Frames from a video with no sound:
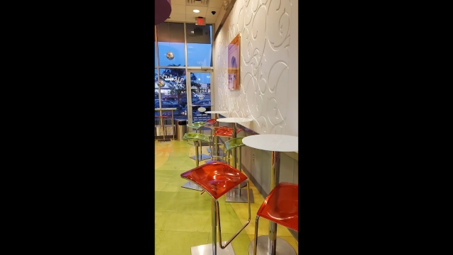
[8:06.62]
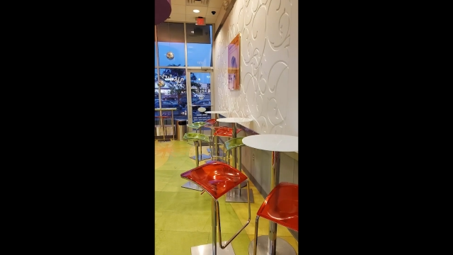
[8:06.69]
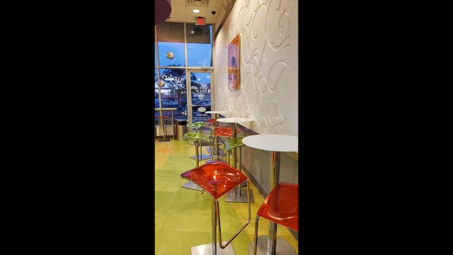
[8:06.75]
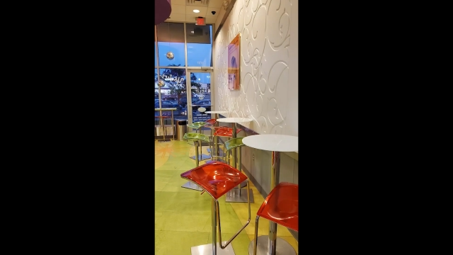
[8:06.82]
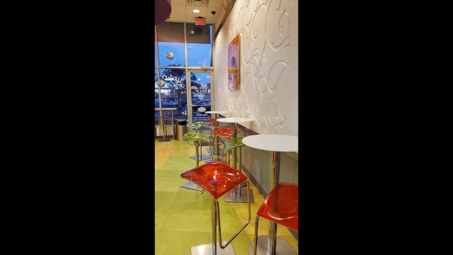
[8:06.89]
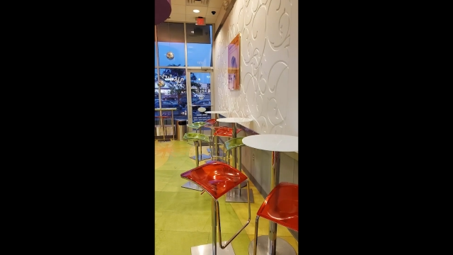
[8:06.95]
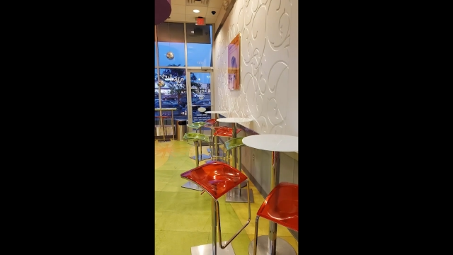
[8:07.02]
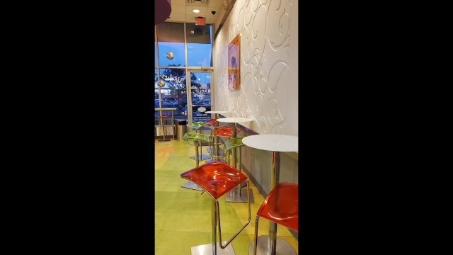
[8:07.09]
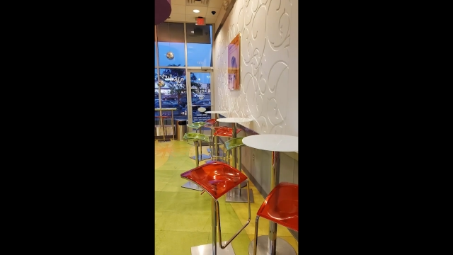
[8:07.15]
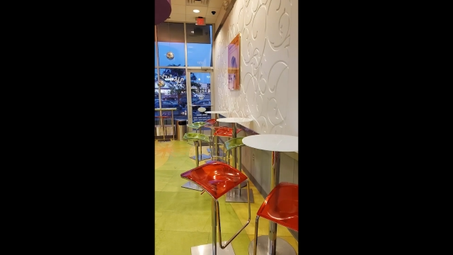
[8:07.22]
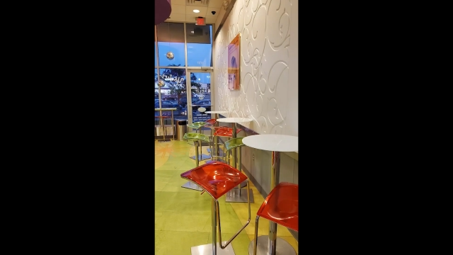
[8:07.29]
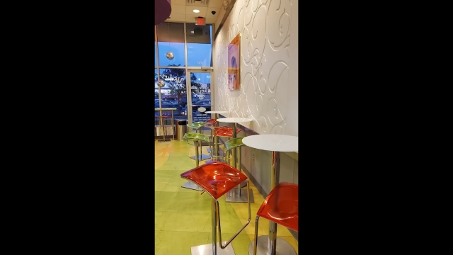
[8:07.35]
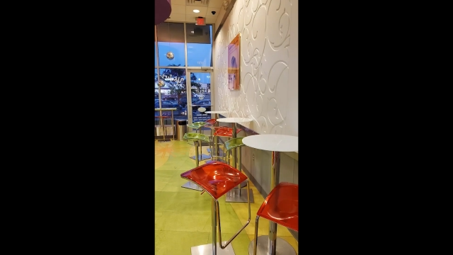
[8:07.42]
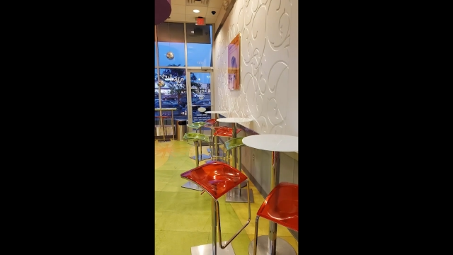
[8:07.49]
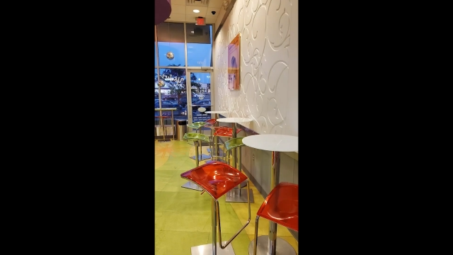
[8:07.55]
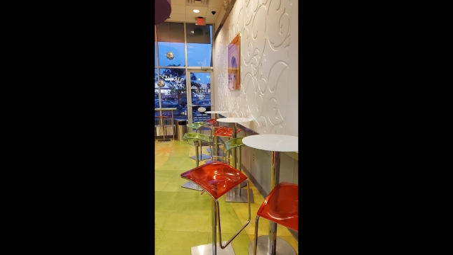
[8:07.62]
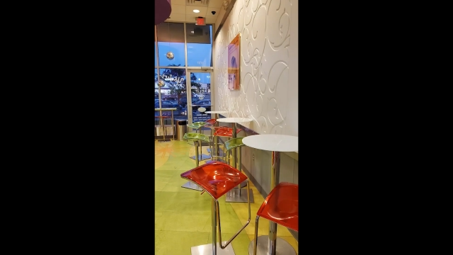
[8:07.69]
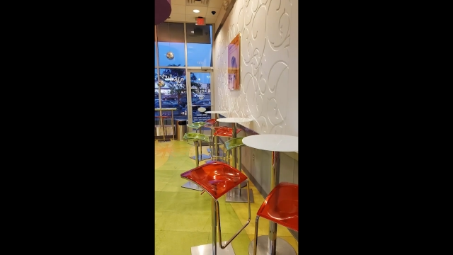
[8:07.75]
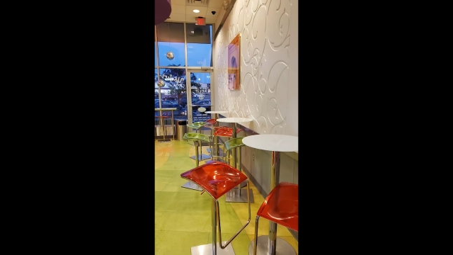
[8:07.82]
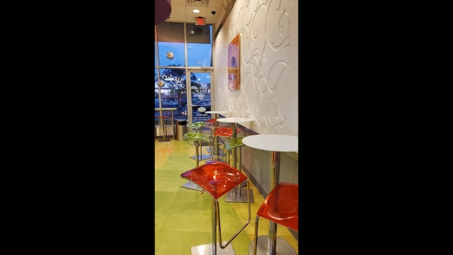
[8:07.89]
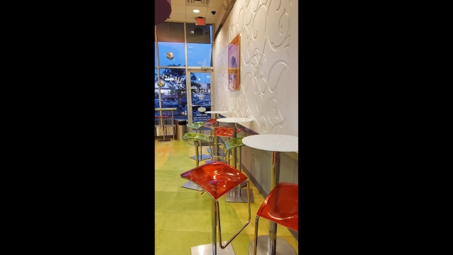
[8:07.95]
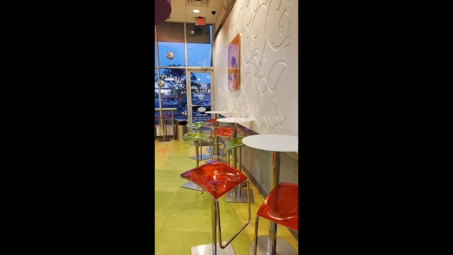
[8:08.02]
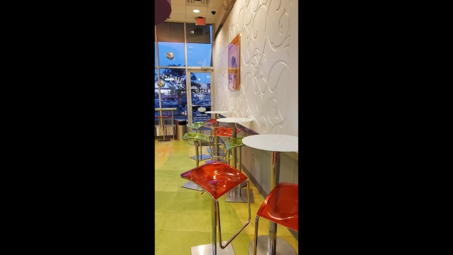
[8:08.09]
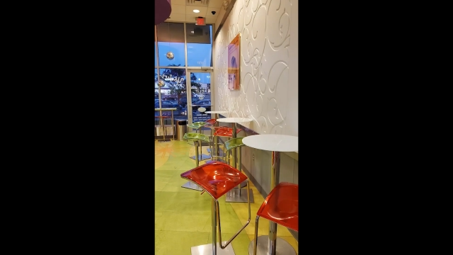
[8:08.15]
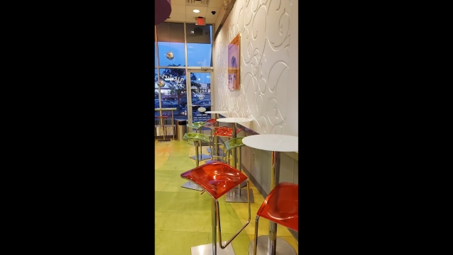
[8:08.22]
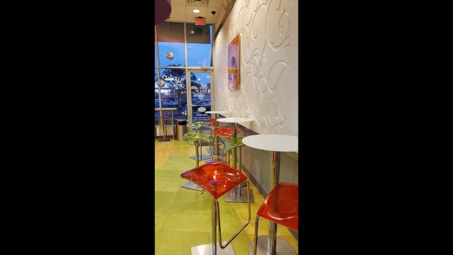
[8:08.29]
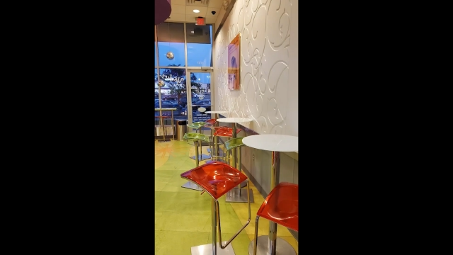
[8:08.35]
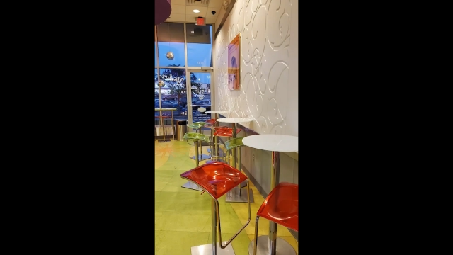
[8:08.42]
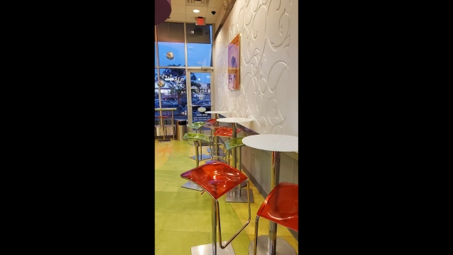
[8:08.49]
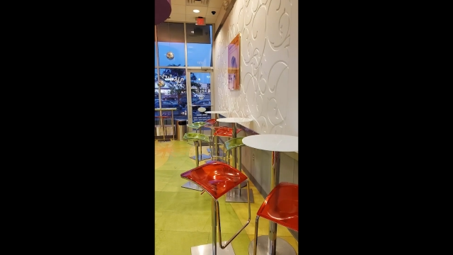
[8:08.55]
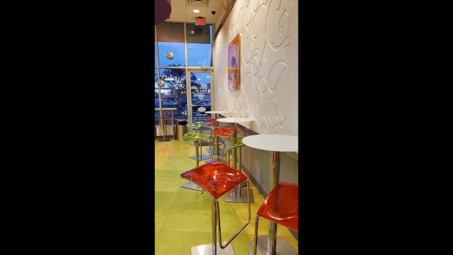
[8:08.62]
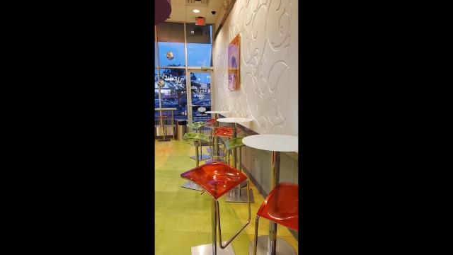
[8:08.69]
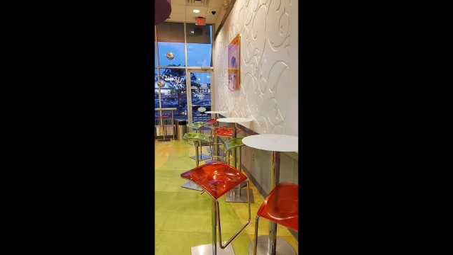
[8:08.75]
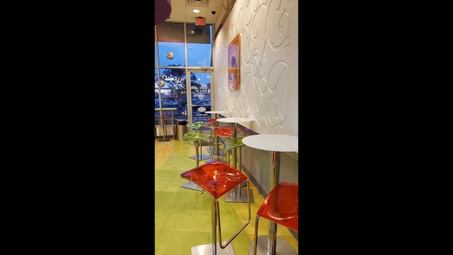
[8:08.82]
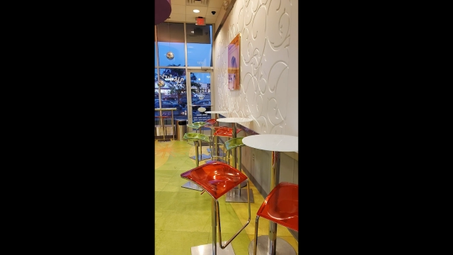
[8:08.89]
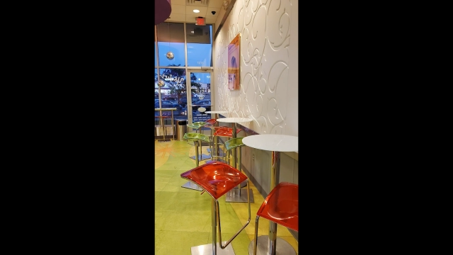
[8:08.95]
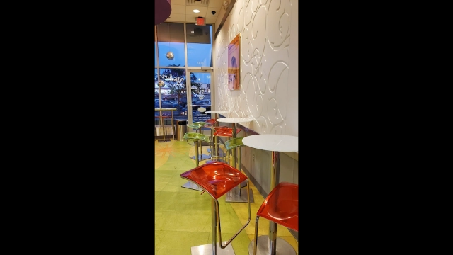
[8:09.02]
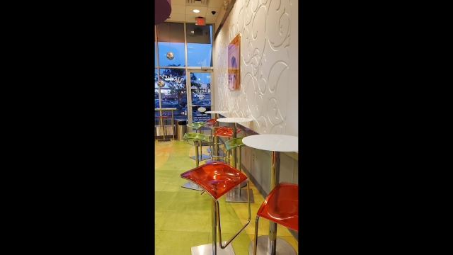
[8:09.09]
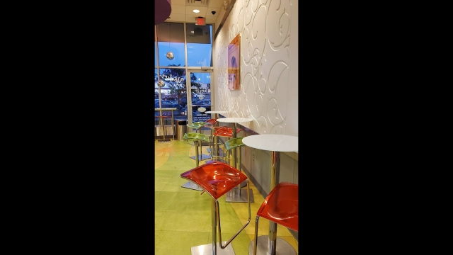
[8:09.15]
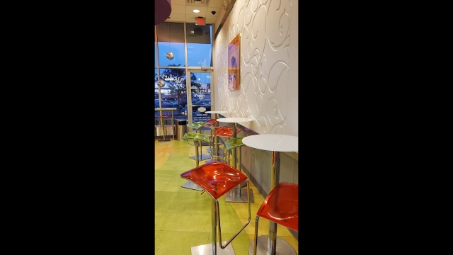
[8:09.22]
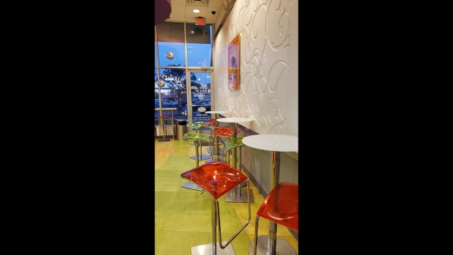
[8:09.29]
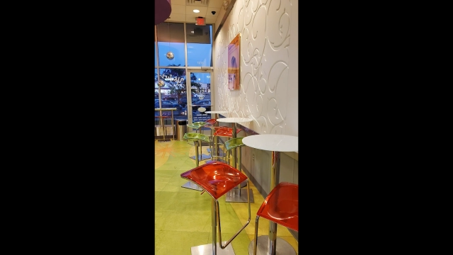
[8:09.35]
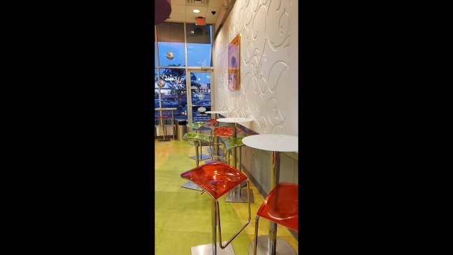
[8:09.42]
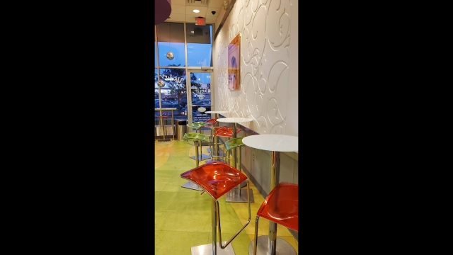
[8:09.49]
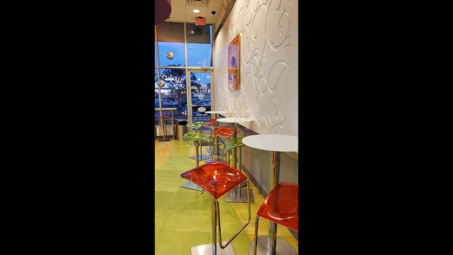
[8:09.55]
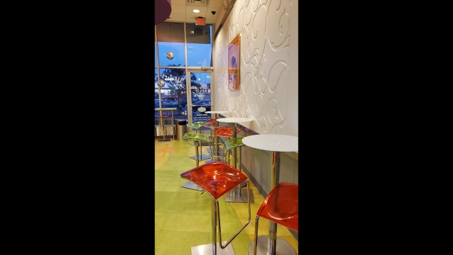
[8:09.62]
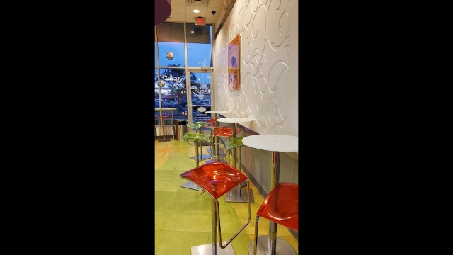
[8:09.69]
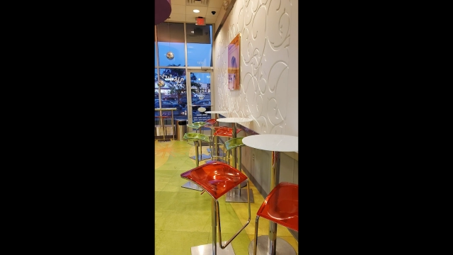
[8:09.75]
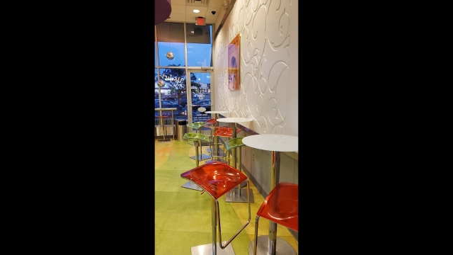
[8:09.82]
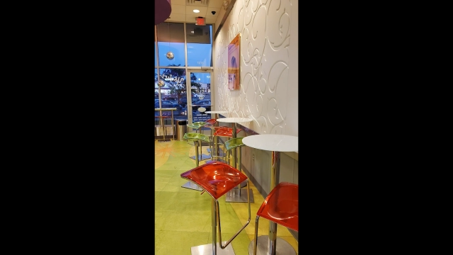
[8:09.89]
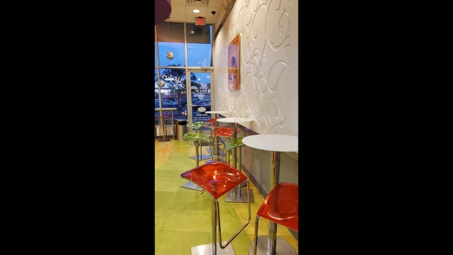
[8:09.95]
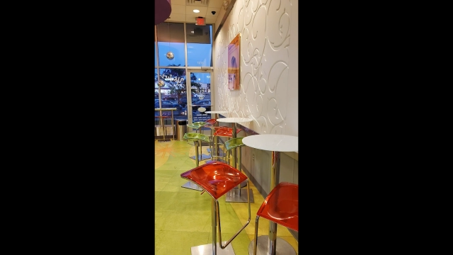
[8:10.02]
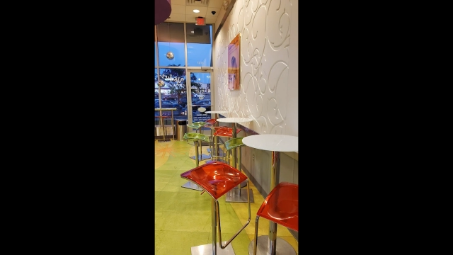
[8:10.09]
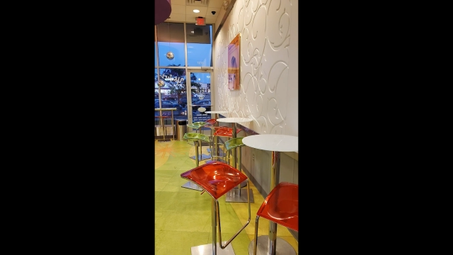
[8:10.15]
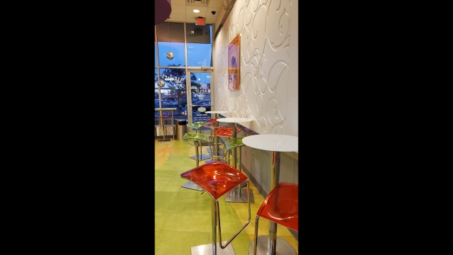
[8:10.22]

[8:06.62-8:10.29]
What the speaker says: No face is visible, so there are no lips to read.